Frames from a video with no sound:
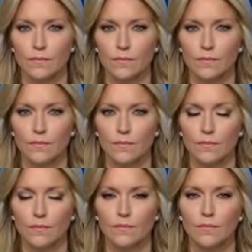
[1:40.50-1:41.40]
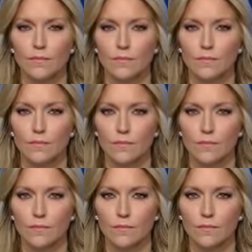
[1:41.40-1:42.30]

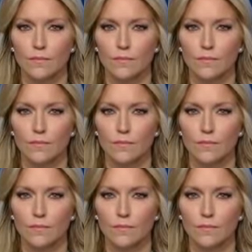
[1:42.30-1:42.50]
No words are spoken by the person on screen.